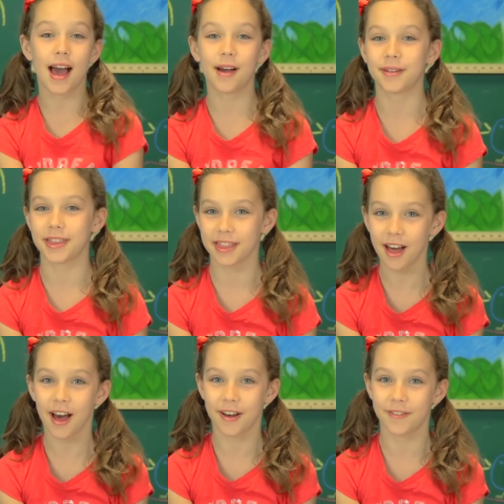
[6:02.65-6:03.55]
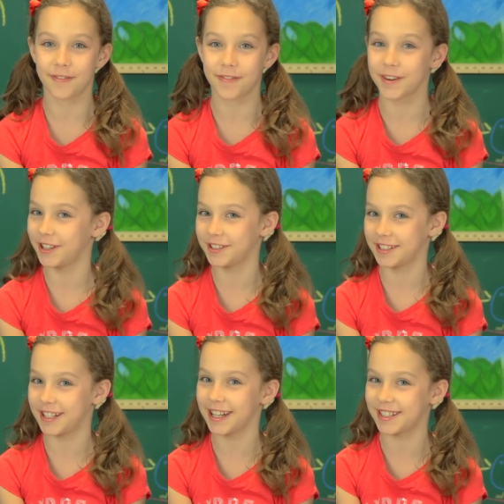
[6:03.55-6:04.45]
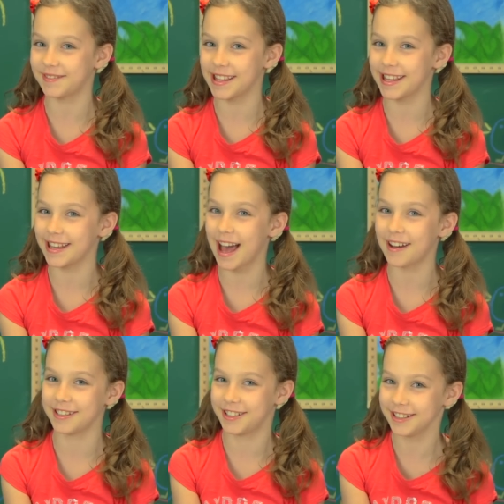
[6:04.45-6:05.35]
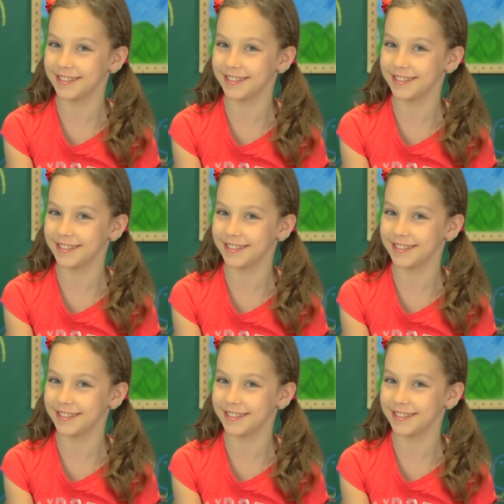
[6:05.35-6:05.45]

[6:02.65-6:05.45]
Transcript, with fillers: I would love for you to teach me that, how to do